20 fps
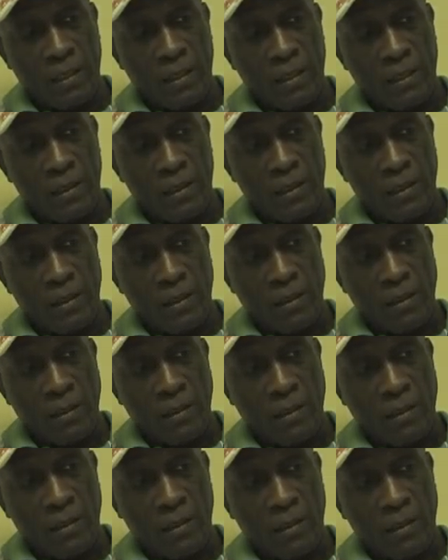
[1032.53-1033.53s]

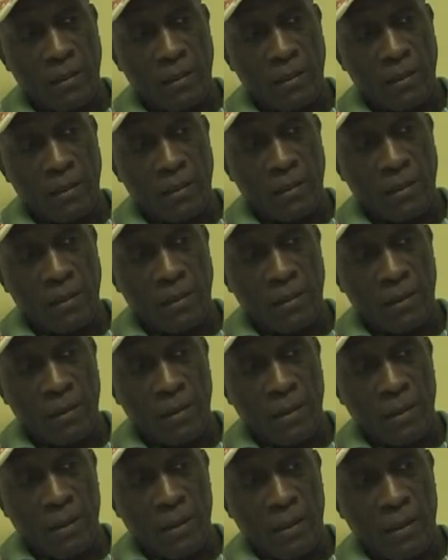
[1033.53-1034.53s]

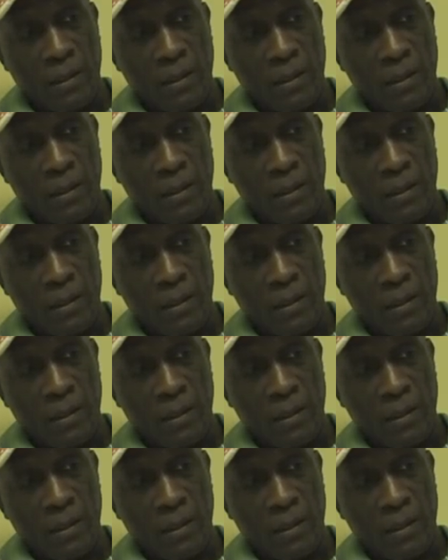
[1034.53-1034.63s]
[no speech]